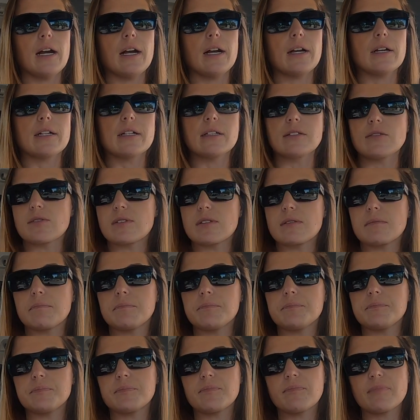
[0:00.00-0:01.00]
because
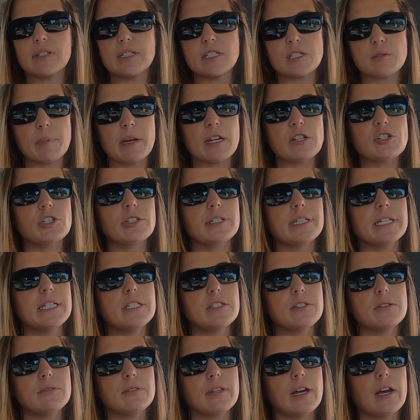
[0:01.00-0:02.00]
especially in
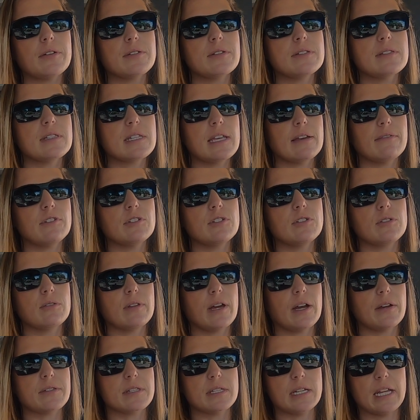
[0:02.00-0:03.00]
2007,
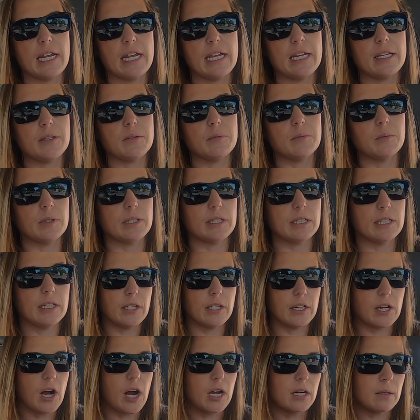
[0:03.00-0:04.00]
2008, when
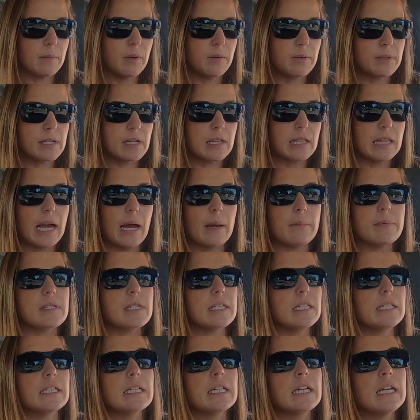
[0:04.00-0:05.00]
economy was
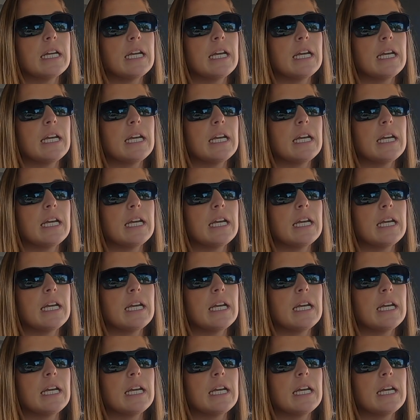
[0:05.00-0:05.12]
collapsing,